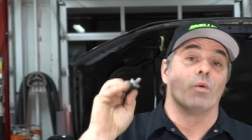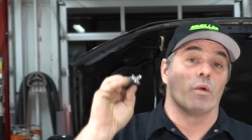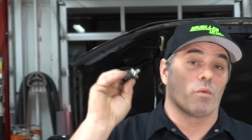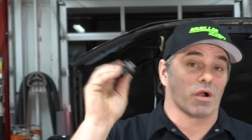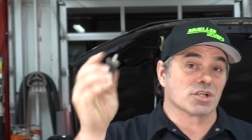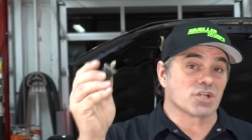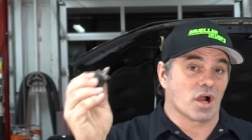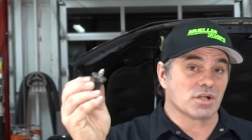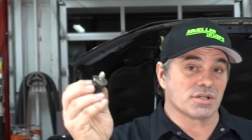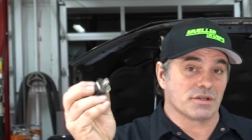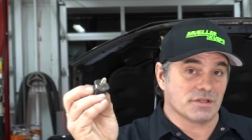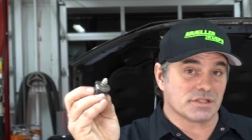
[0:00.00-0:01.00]
we weren't
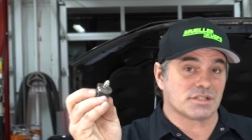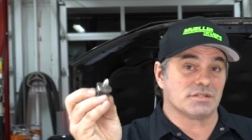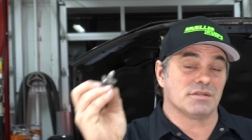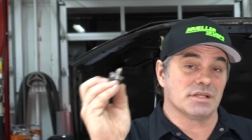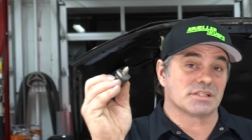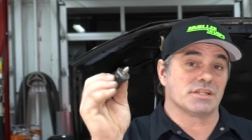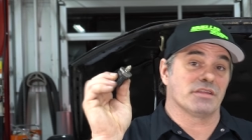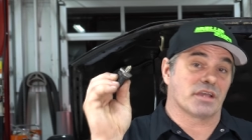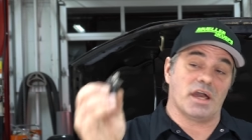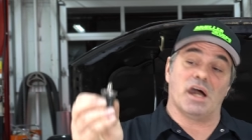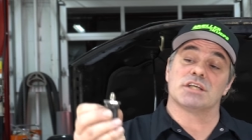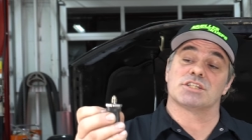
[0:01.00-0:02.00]
charging to this, this to the
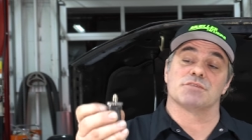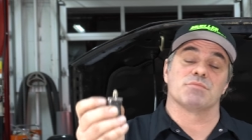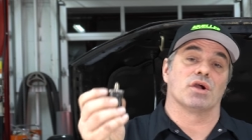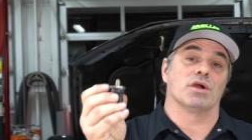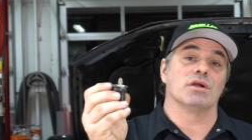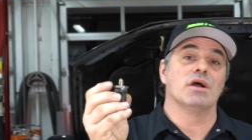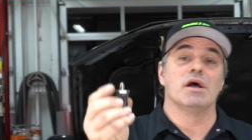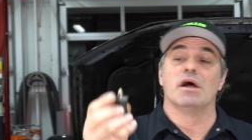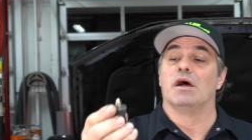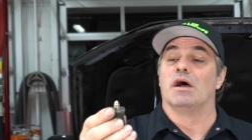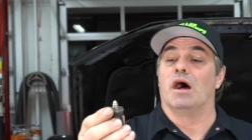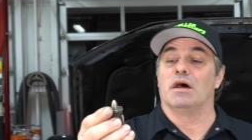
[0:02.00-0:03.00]
customer
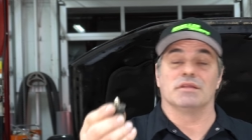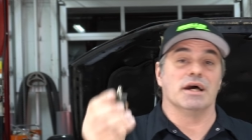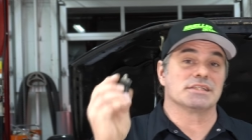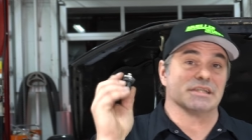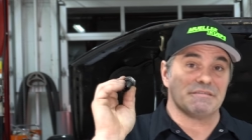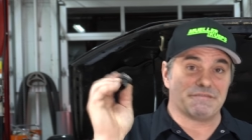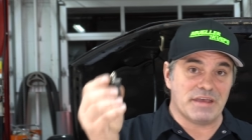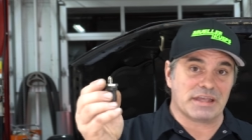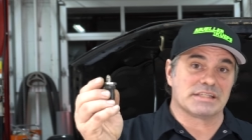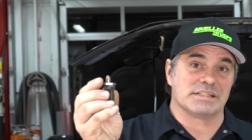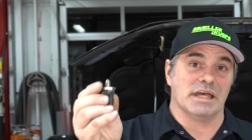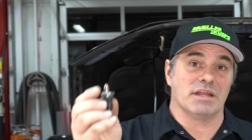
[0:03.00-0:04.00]
unless it
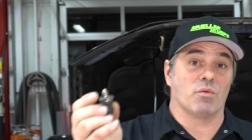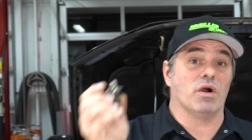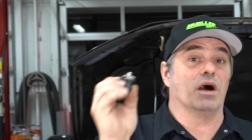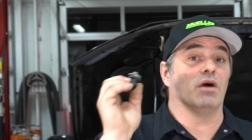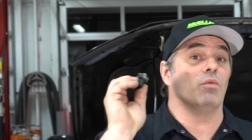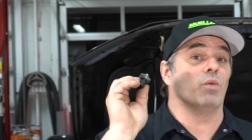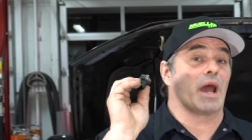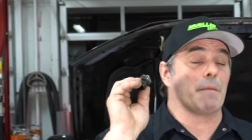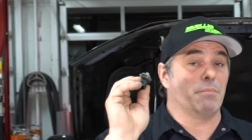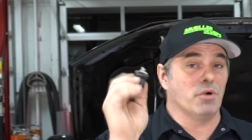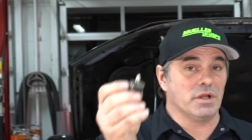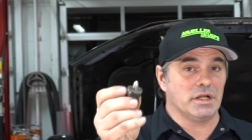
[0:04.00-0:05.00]
fixed it. Well, when I
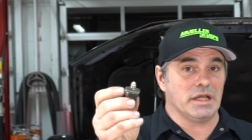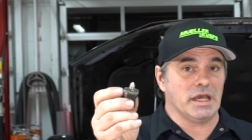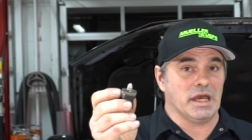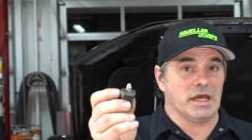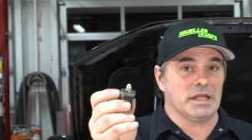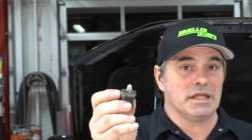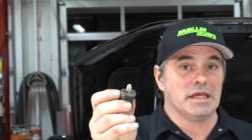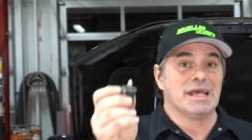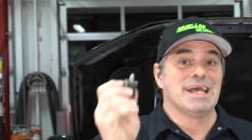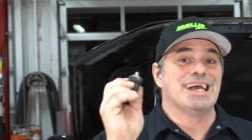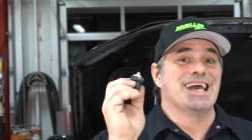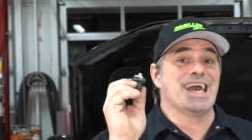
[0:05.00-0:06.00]
put it in,
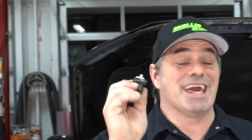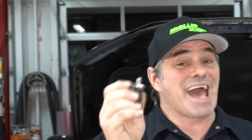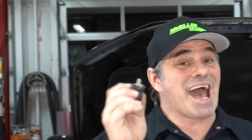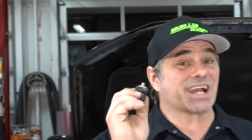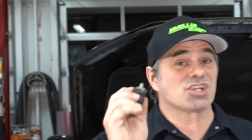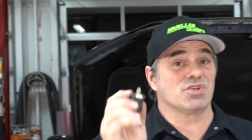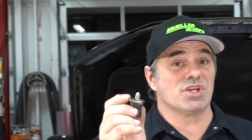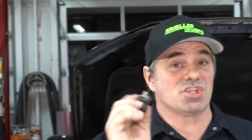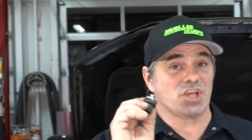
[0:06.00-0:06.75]
it actually